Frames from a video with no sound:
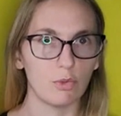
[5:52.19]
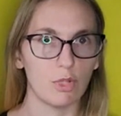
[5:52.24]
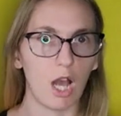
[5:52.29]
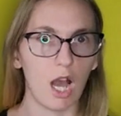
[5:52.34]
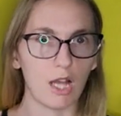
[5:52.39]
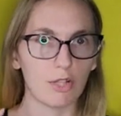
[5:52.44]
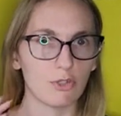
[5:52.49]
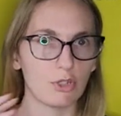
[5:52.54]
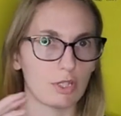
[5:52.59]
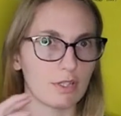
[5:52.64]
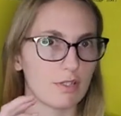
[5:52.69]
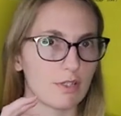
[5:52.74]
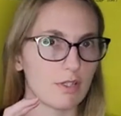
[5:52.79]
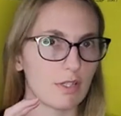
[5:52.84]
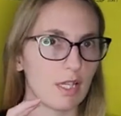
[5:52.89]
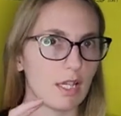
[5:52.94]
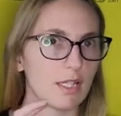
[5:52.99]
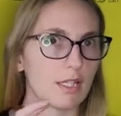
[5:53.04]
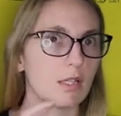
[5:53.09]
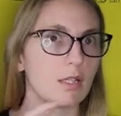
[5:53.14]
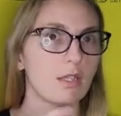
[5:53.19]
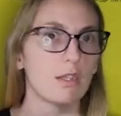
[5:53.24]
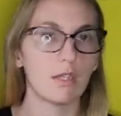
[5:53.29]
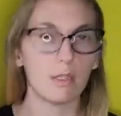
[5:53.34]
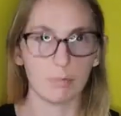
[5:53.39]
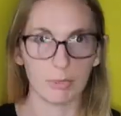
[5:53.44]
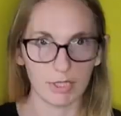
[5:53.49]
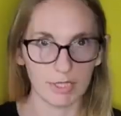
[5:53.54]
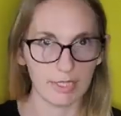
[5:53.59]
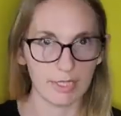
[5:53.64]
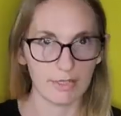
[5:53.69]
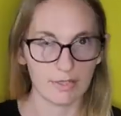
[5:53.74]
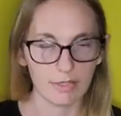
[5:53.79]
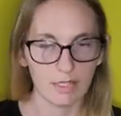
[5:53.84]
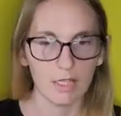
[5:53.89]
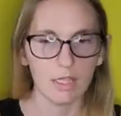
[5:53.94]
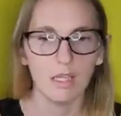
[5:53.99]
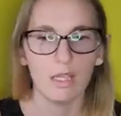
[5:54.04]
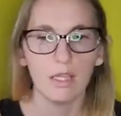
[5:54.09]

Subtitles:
not just like the police.